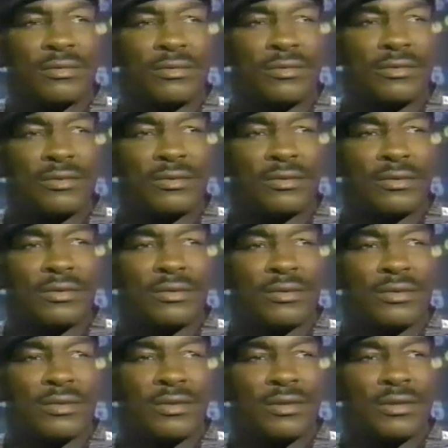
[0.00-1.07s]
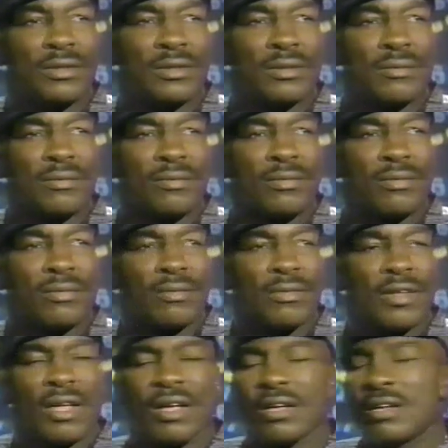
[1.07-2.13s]
help but think about Evander Holyfield. He's a warrior.
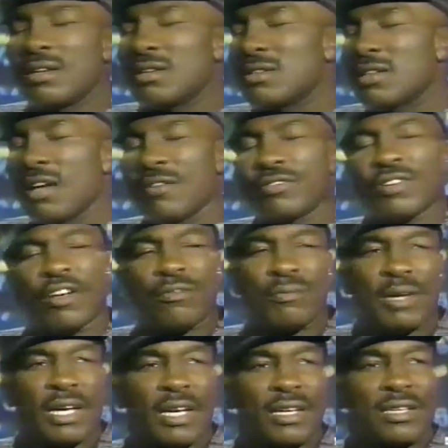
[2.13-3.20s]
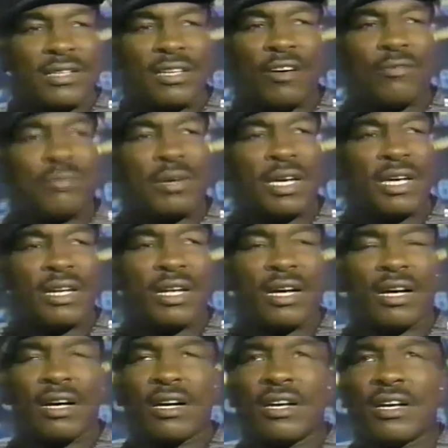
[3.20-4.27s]
Tough, tough man. Tough man.
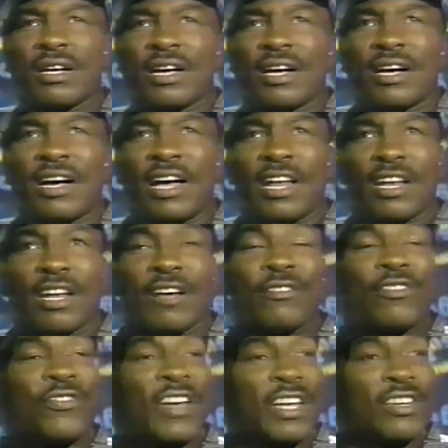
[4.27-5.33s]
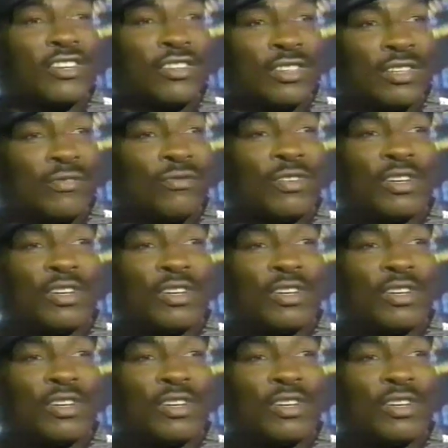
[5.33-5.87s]
Uh, I love Evander. He's a